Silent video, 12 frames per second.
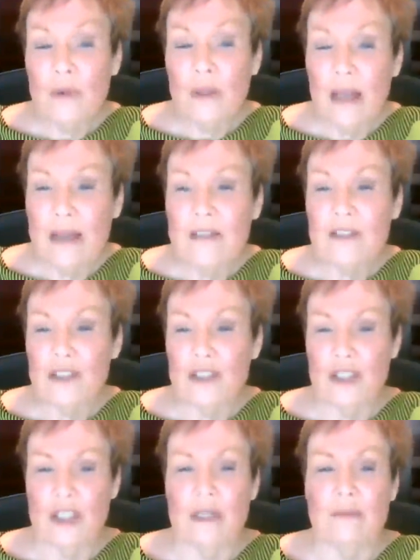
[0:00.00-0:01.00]

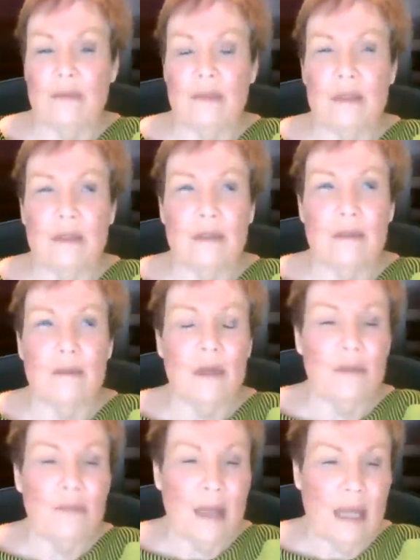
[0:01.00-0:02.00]
relationship
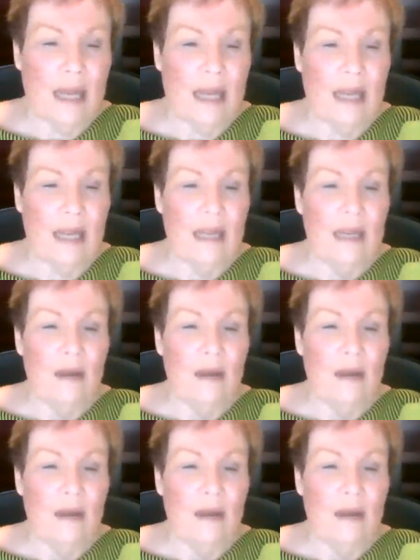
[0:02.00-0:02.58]
with money,